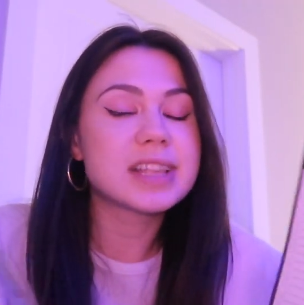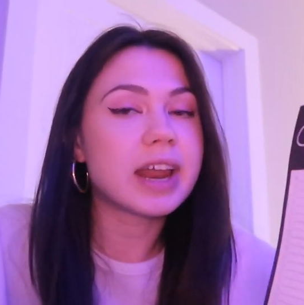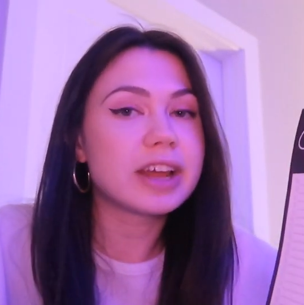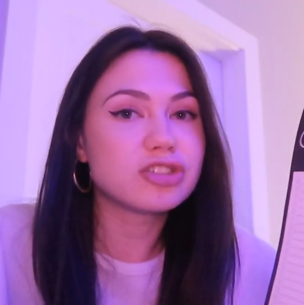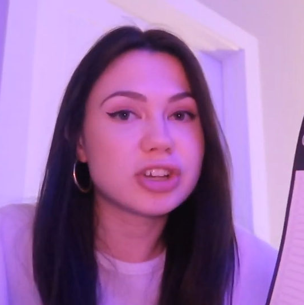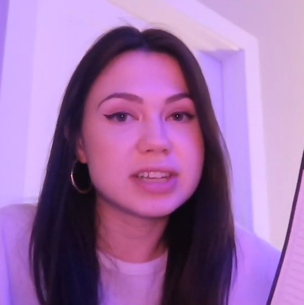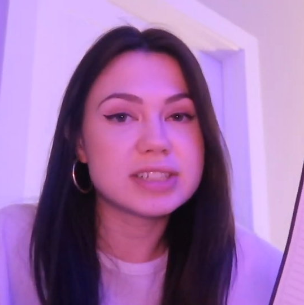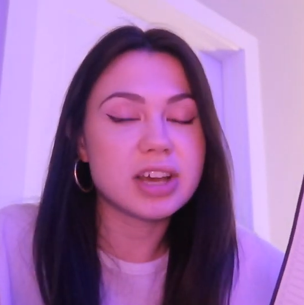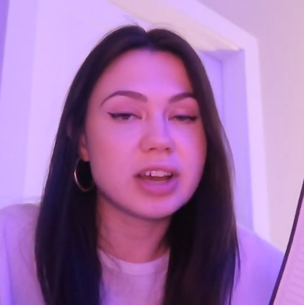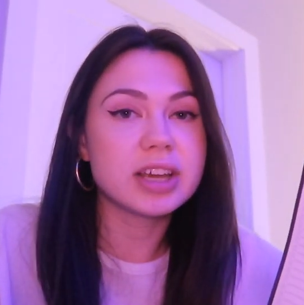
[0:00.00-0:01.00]
that I should get
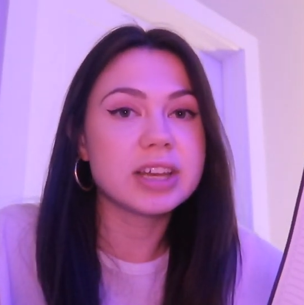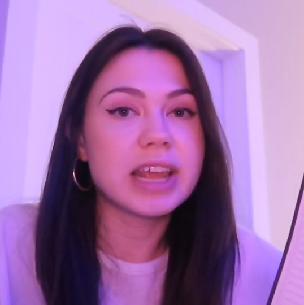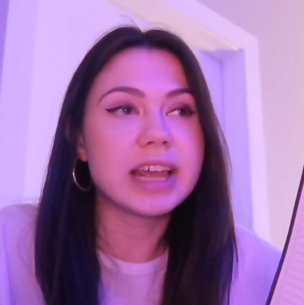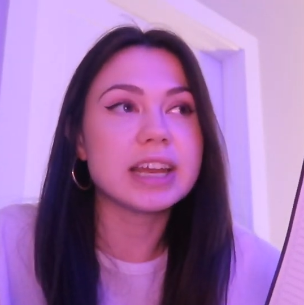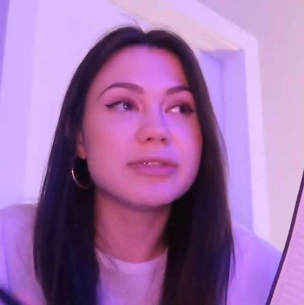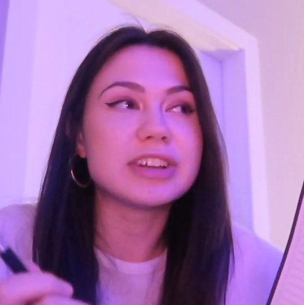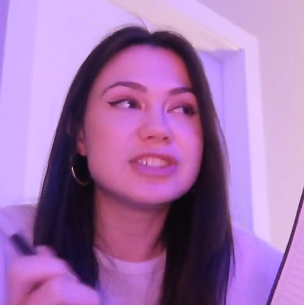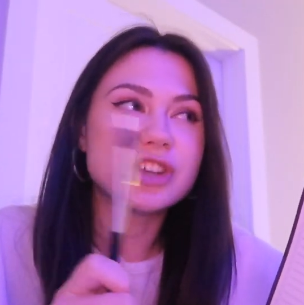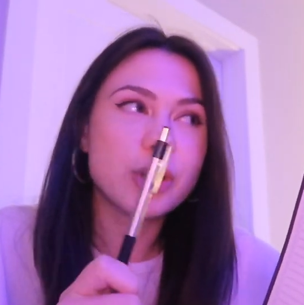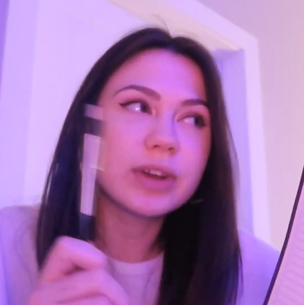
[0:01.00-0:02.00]
done, and if I
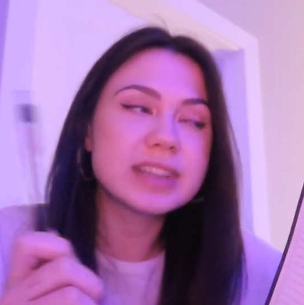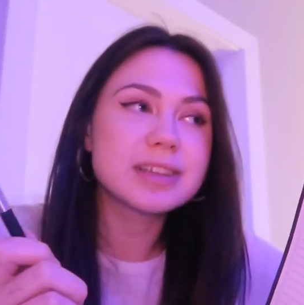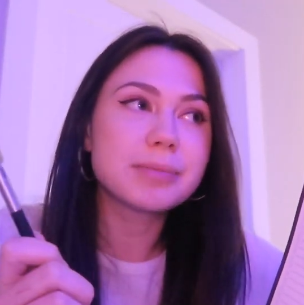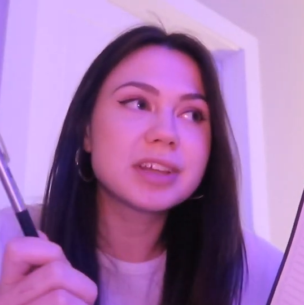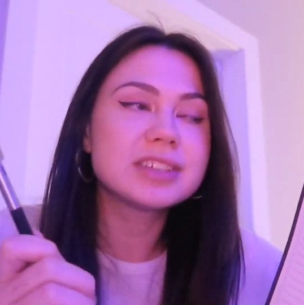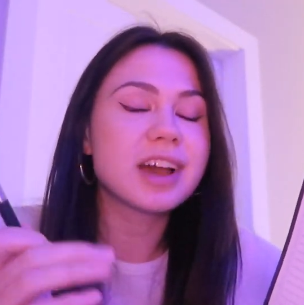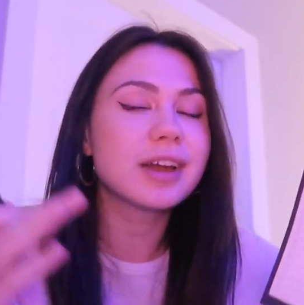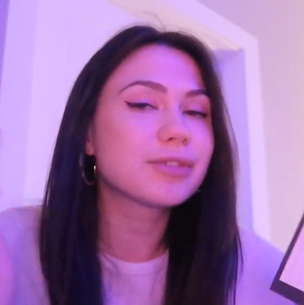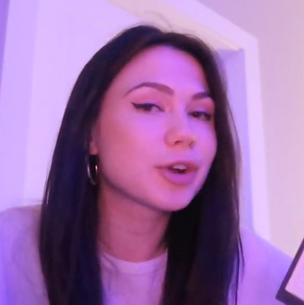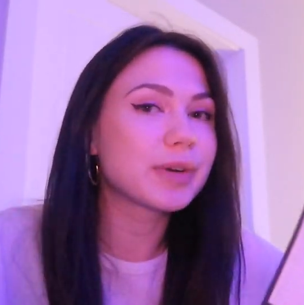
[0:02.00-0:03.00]
don't get something
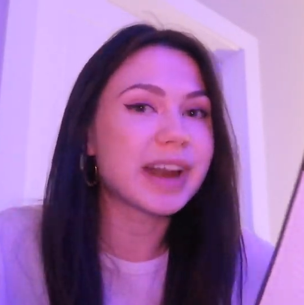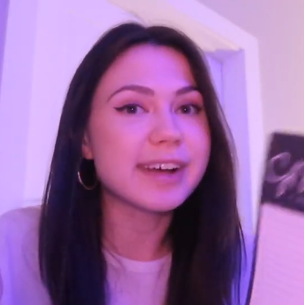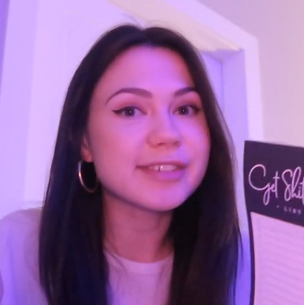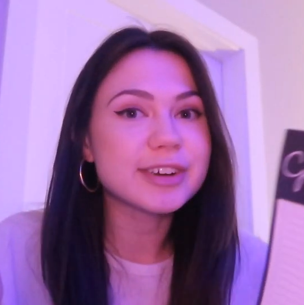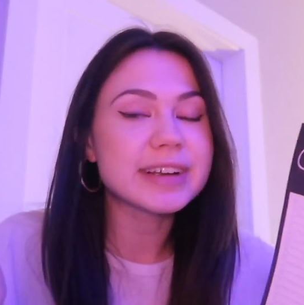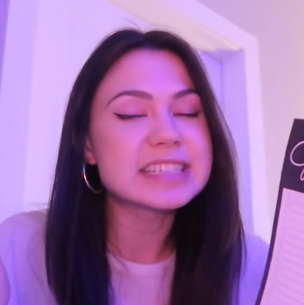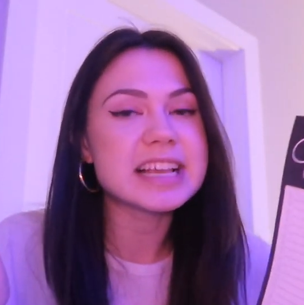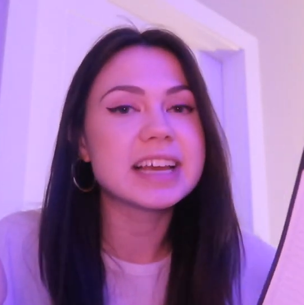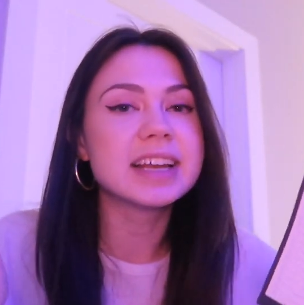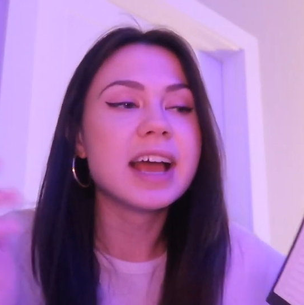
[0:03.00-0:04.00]
done for whatever
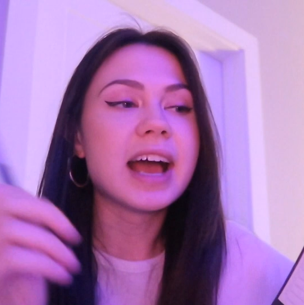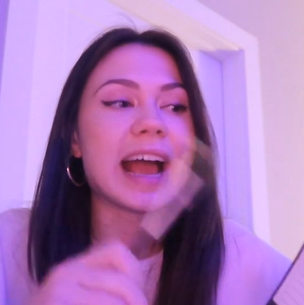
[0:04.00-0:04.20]
reason,